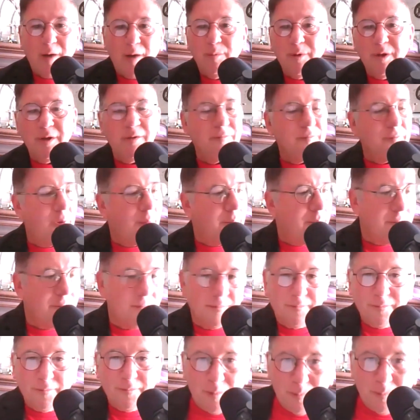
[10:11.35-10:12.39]
I mean,
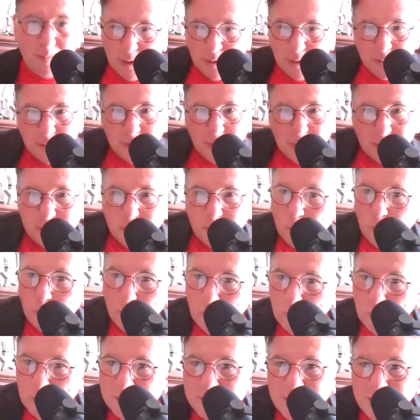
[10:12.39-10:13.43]
from a little
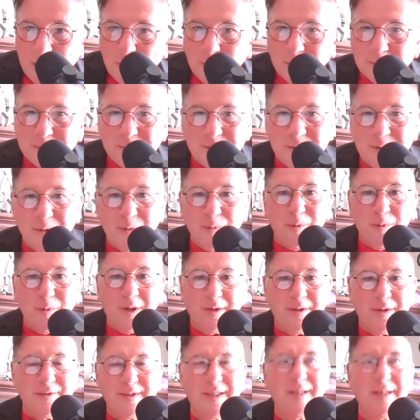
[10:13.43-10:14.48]
girl down, right
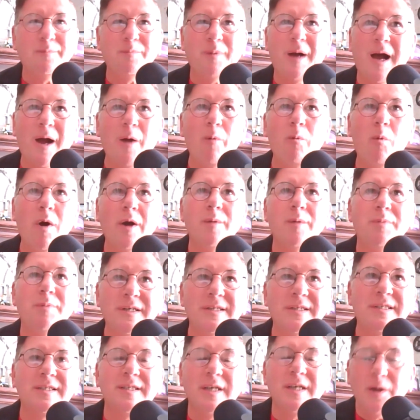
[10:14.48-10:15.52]
in the say, I want to be
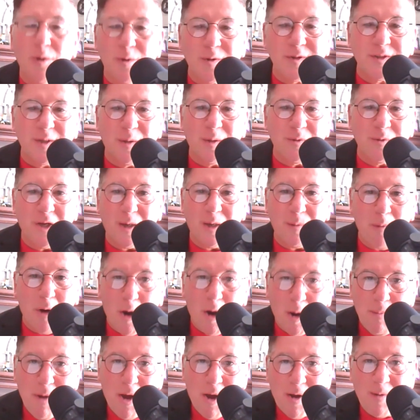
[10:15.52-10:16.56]
a singer someday,
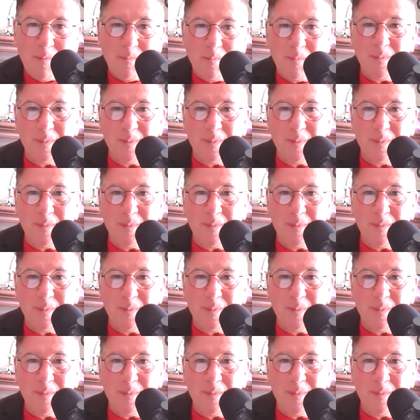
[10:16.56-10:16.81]
Mom.